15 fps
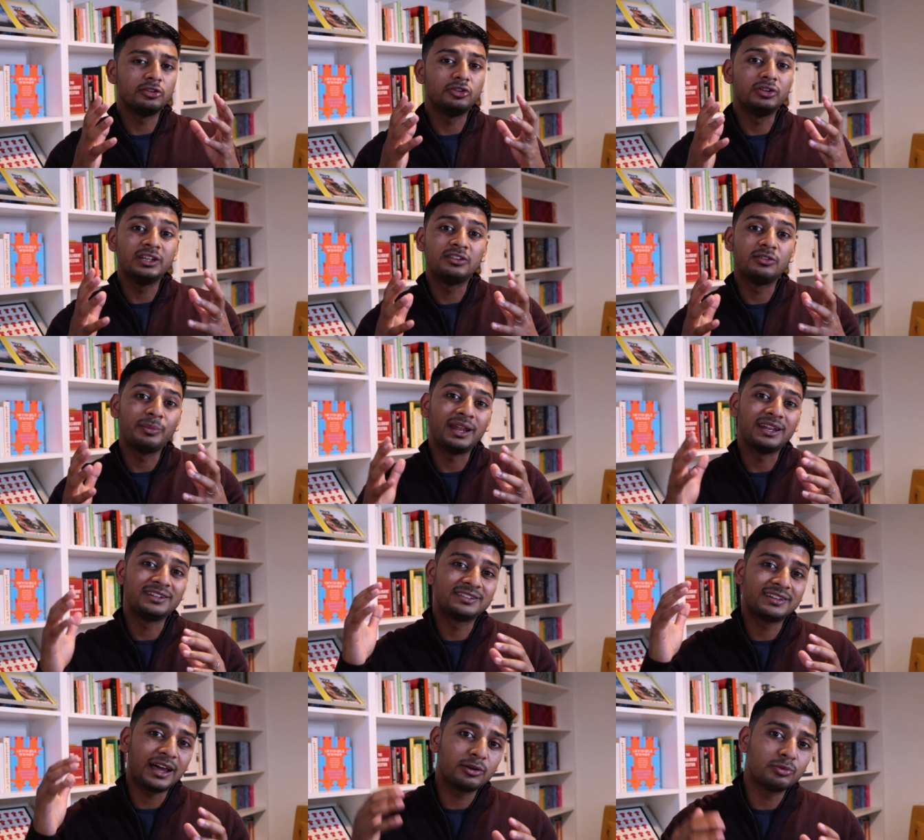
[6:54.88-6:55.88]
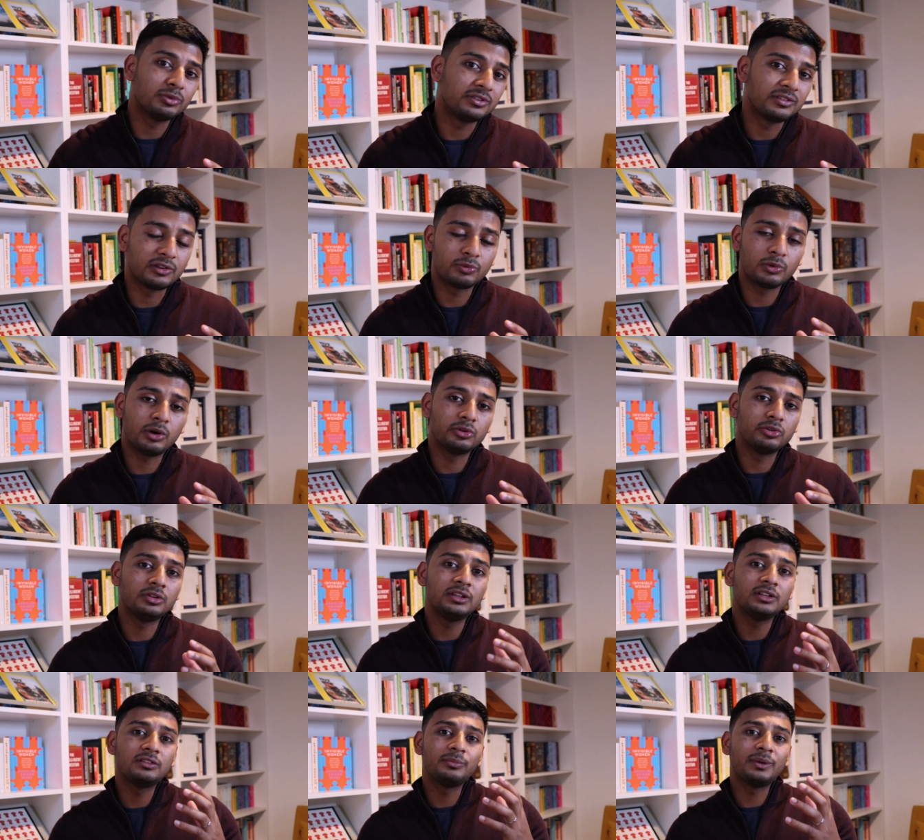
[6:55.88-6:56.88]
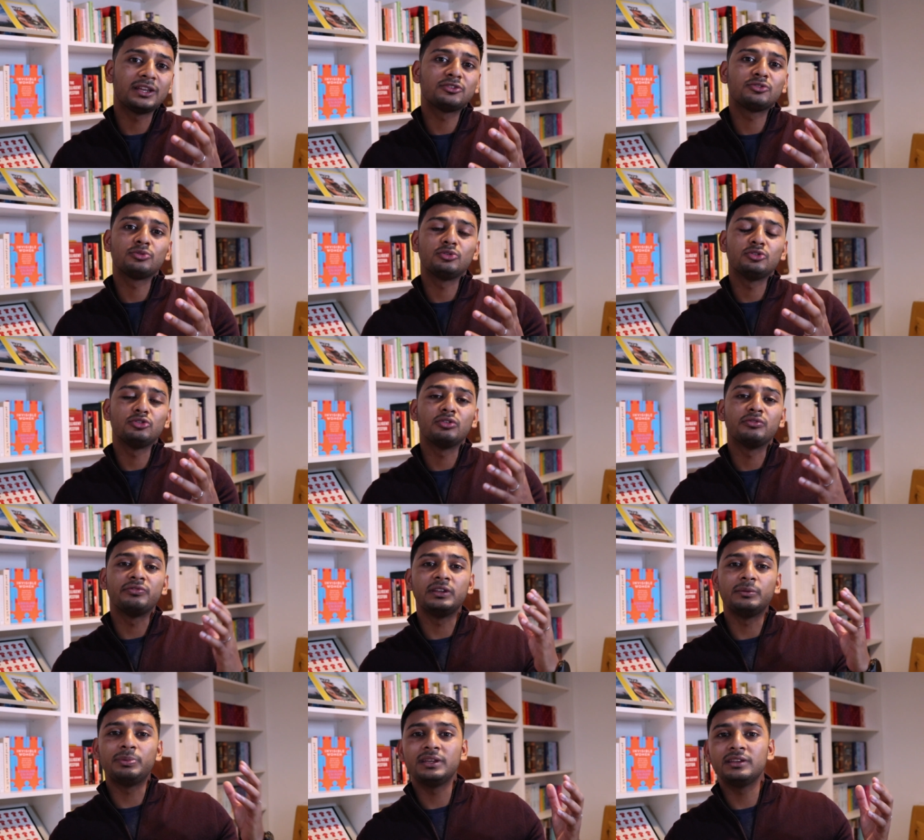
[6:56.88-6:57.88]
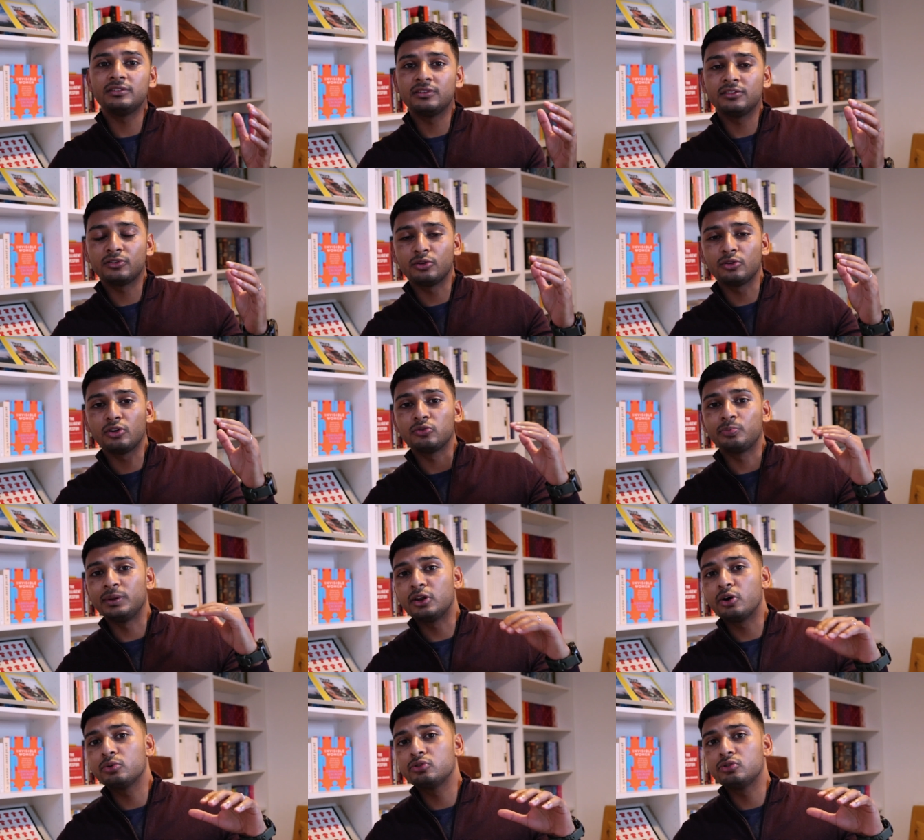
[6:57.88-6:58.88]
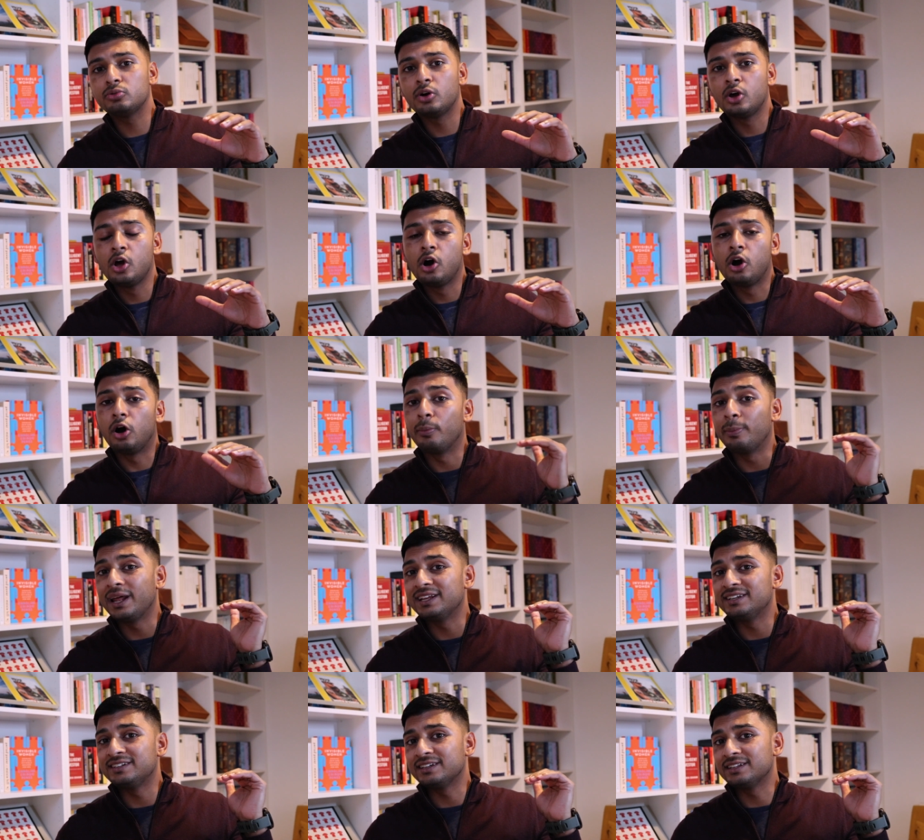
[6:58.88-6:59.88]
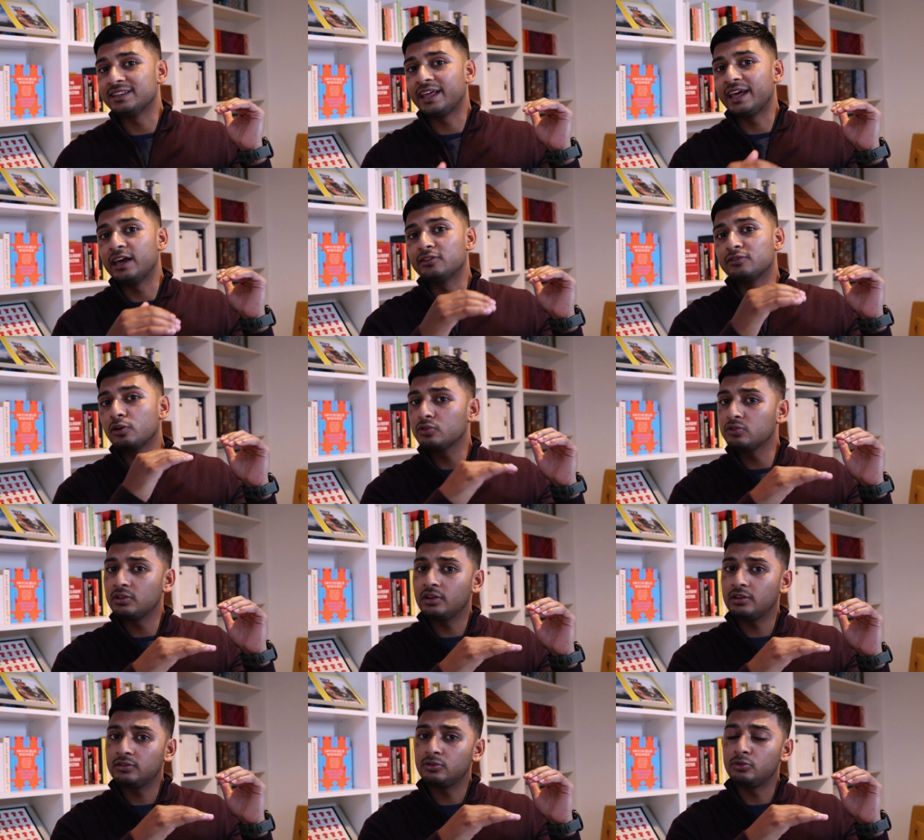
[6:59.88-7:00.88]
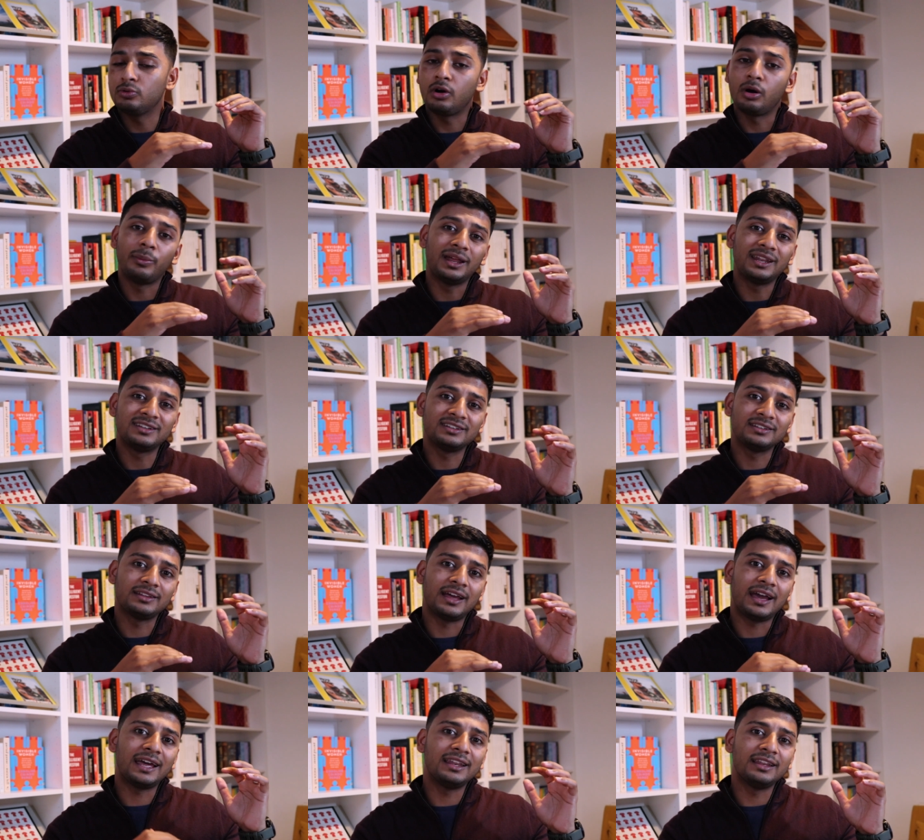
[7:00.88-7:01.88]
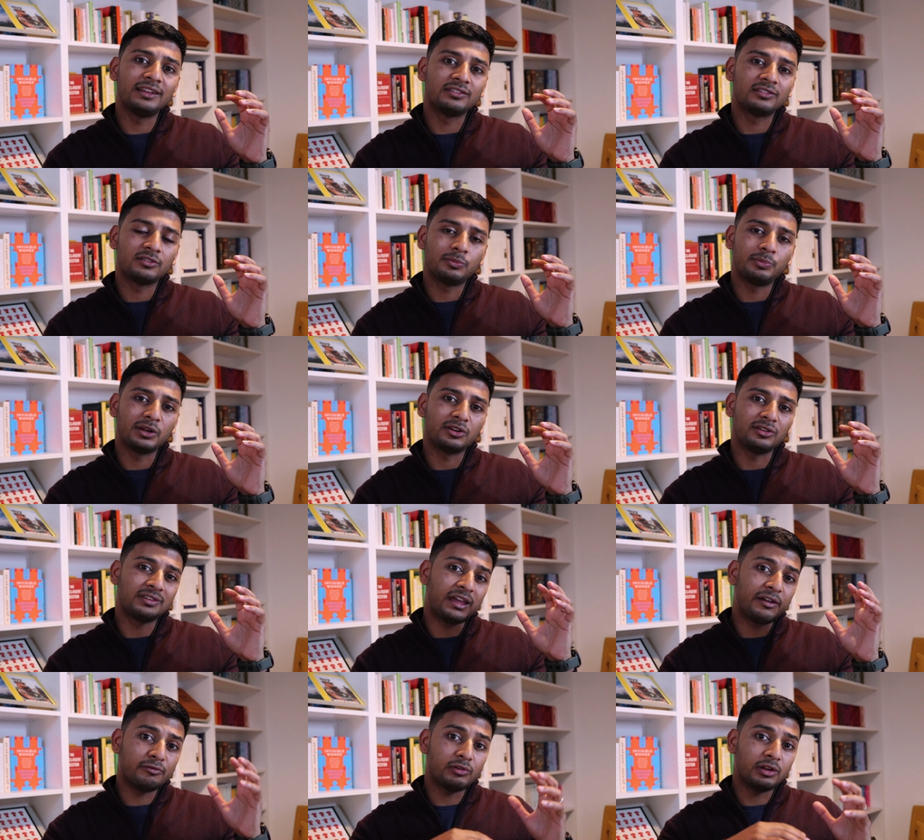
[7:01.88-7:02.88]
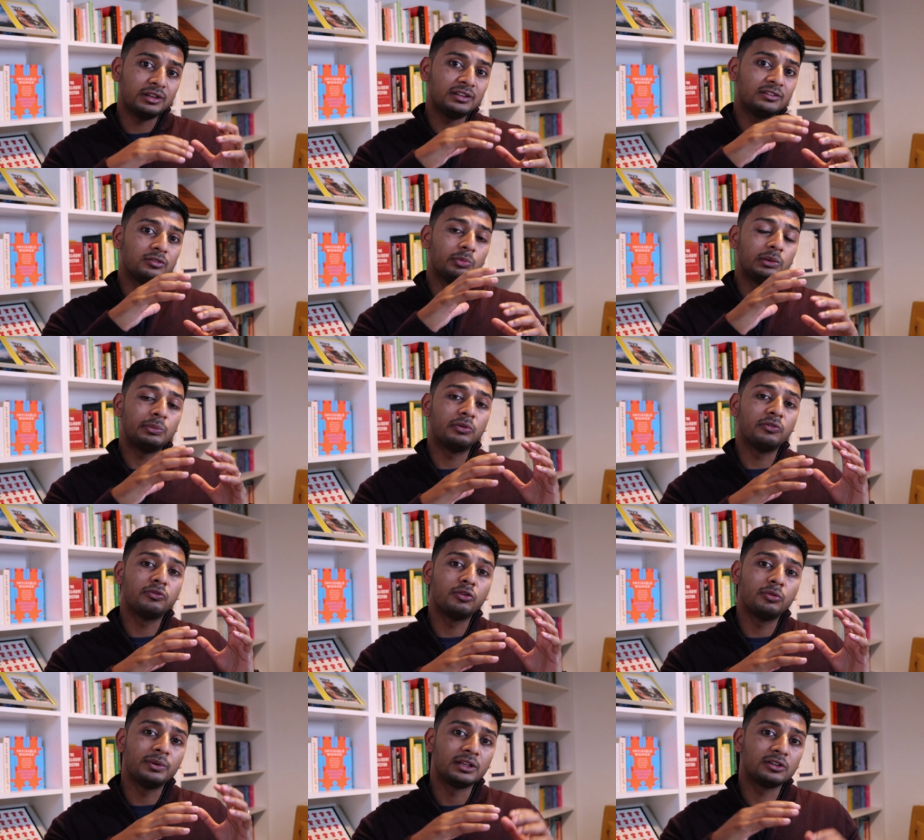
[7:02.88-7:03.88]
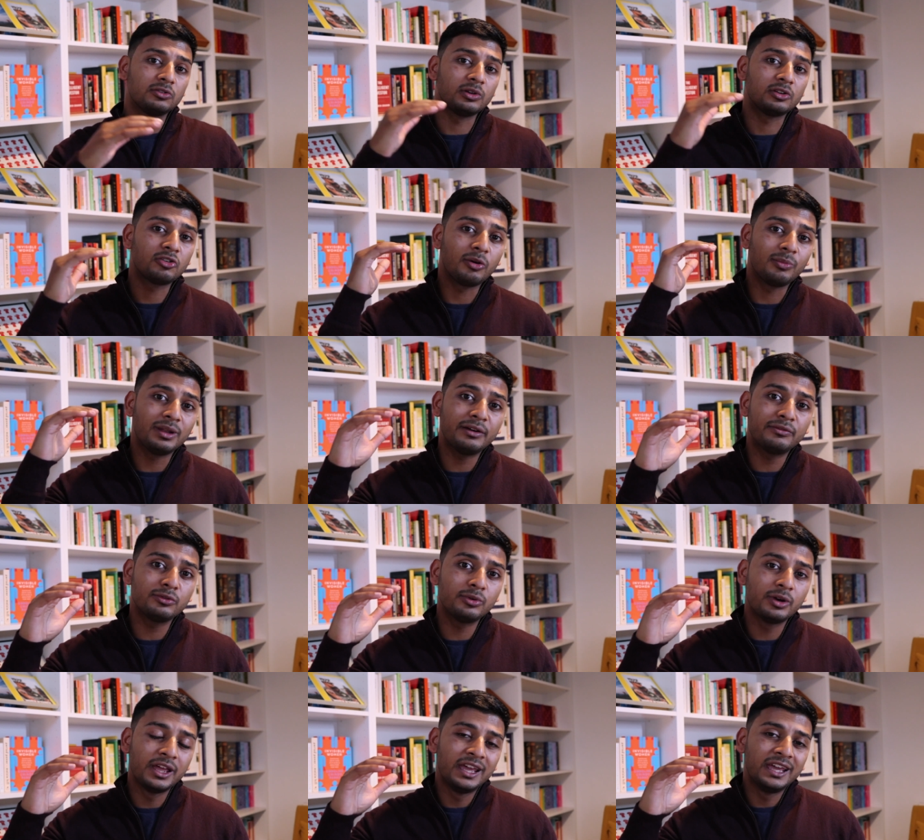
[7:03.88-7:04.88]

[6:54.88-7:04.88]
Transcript: you need to manage downwards as well you need to make sure your VPs so those below you are managing their associates who are managing their analysts because everyone needs to be performing to a top level